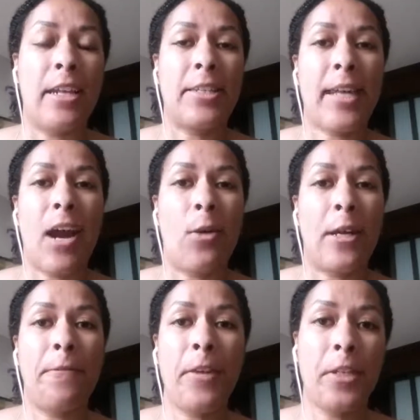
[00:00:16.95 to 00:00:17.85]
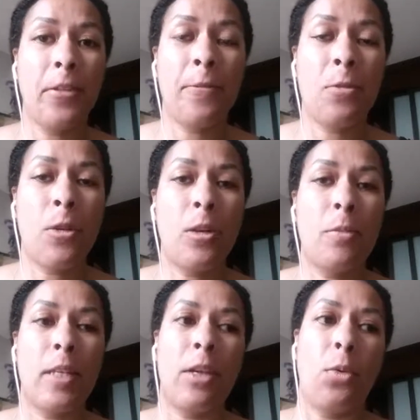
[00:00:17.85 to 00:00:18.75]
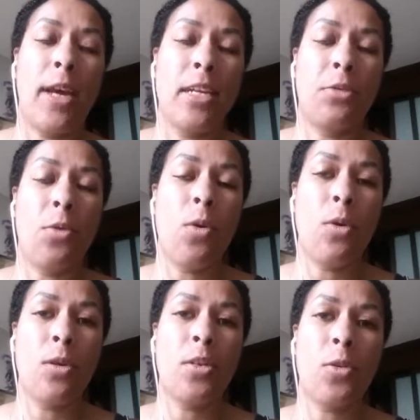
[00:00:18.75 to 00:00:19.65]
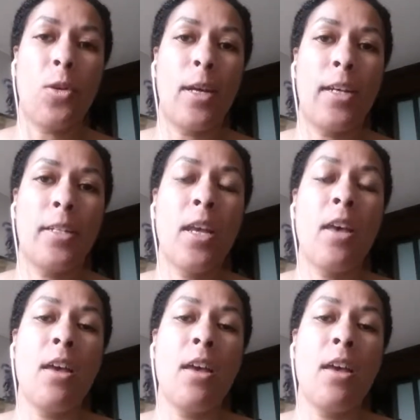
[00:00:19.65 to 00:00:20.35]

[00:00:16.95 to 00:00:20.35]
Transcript: and scouring fistula forums and wading through horror stories